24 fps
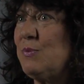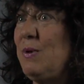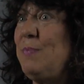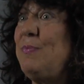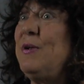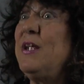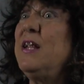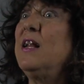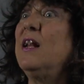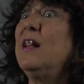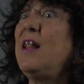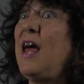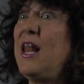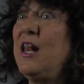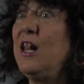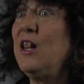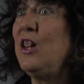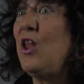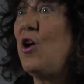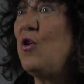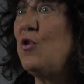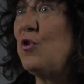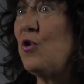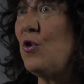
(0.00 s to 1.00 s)
We bring in a lot
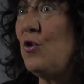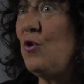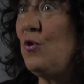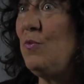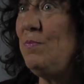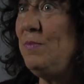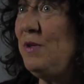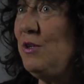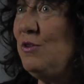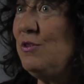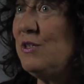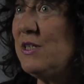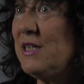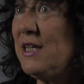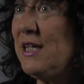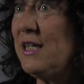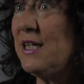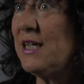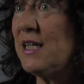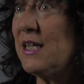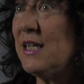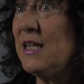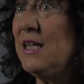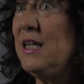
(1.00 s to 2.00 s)
of local
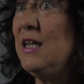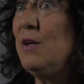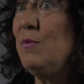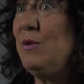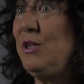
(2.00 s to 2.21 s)
music.